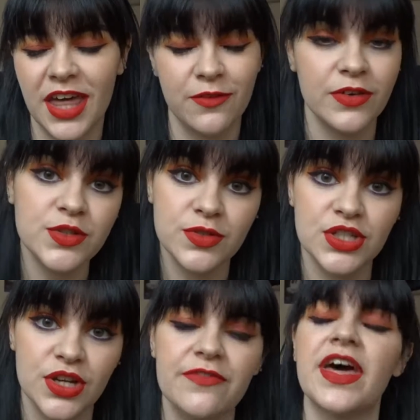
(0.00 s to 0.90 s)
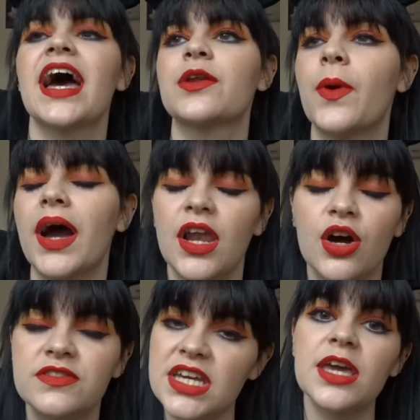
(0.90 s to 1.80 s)
anniversary stuff. They had quite a lot
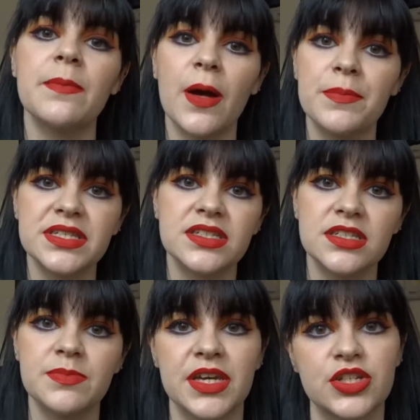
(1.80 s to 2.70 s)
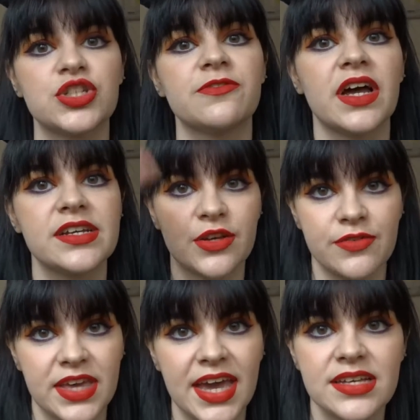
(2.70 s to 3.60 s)
of Tinkerbell business because she flies over
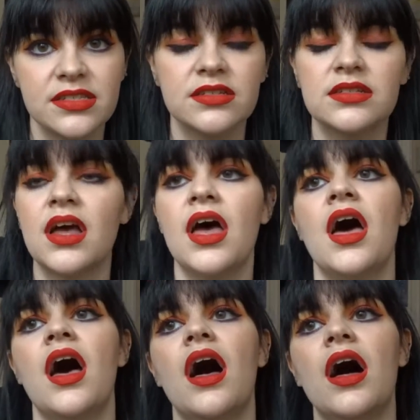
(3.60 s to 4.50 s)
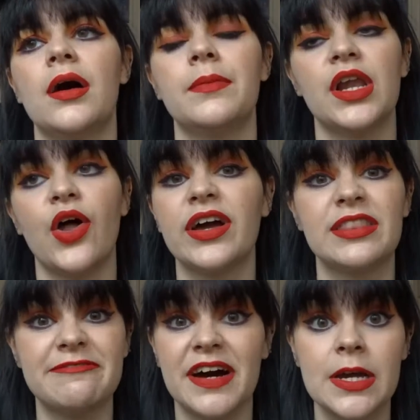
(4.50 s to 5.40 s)
the castle, a lot in
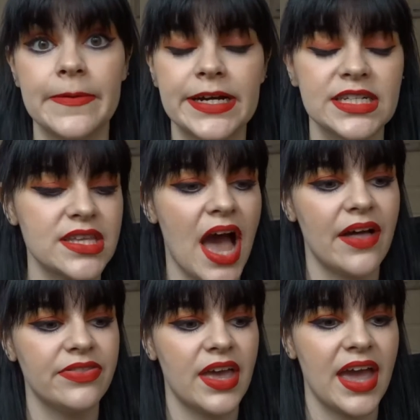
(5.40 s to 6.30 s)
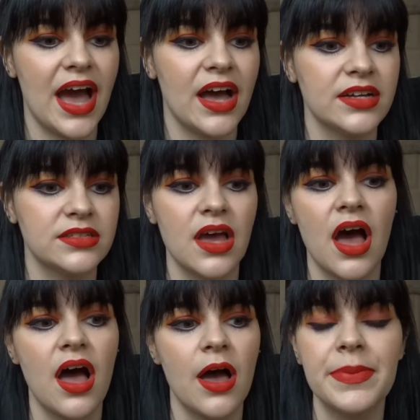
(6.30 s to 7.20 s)
the fireworks, and they had
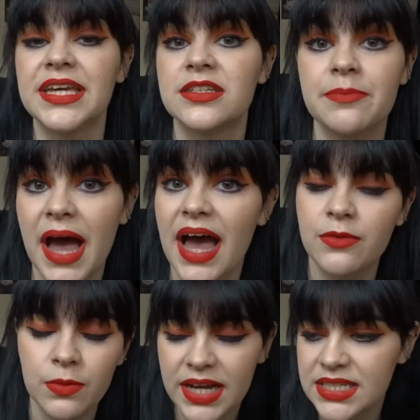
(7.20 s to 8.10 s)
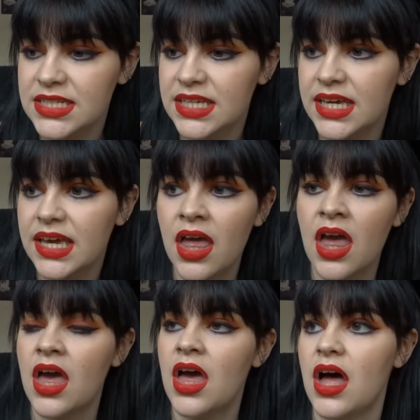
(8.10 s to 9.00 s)
Peter Pan, Wendy,
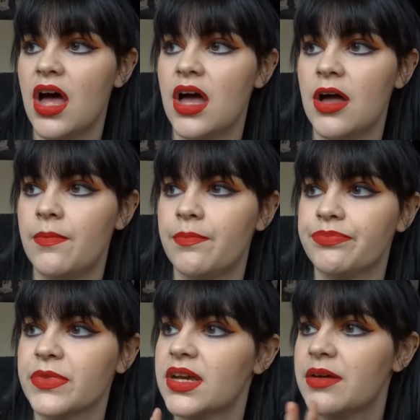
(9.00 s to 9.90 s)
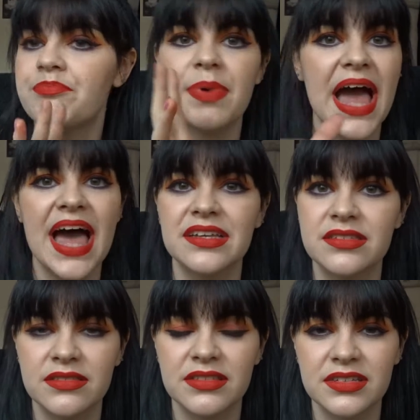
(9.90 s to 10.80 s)
bears
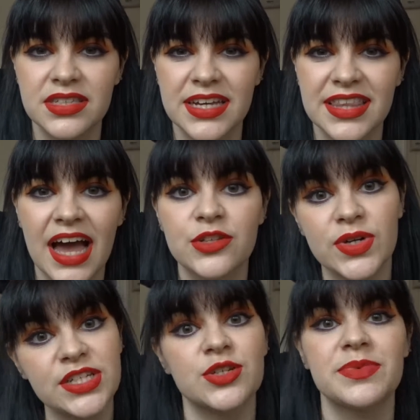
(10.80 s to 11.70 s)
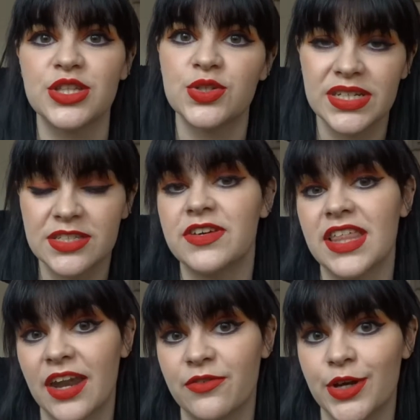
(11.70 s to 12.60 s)
and things like that dressed up in the 25th
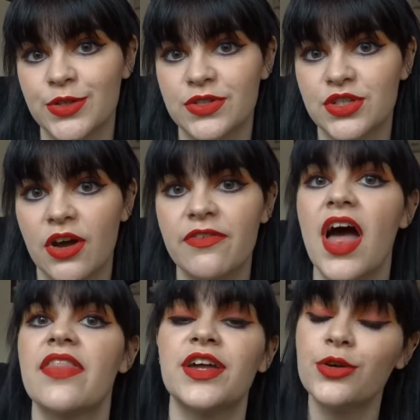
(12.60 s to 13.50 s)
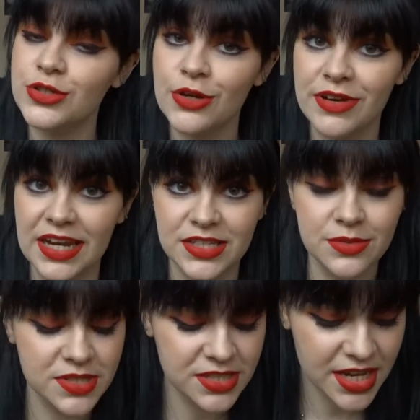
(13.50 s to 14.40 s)
anniversary stuff. They'd also released
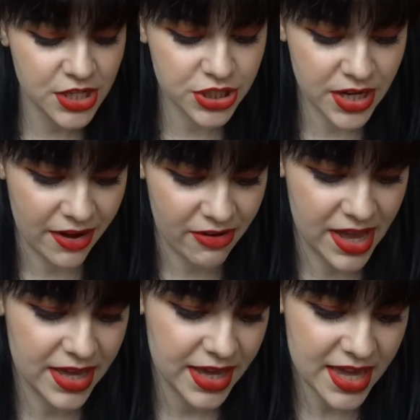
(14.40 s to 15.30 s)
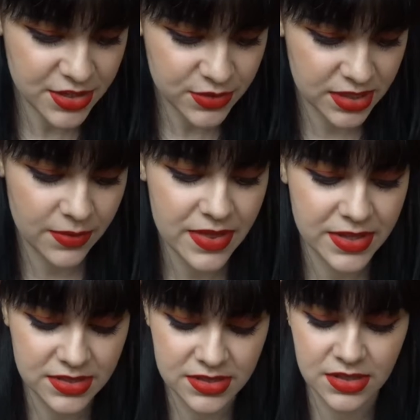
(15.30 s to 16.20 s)
some stationery. Can you see where
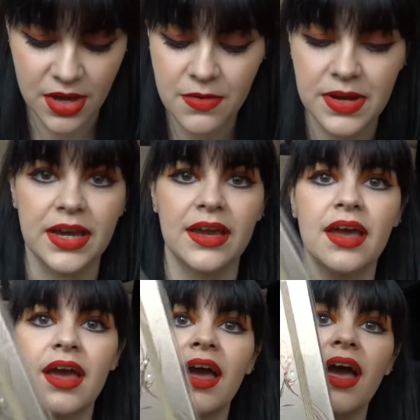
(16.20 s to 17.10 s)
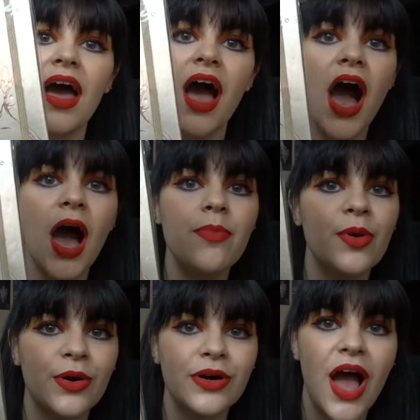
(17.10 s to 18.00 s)
this is going? I
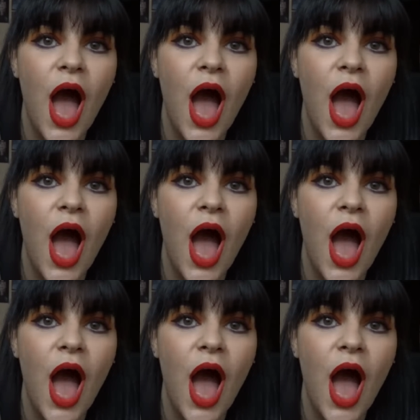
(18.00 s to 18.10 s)
bought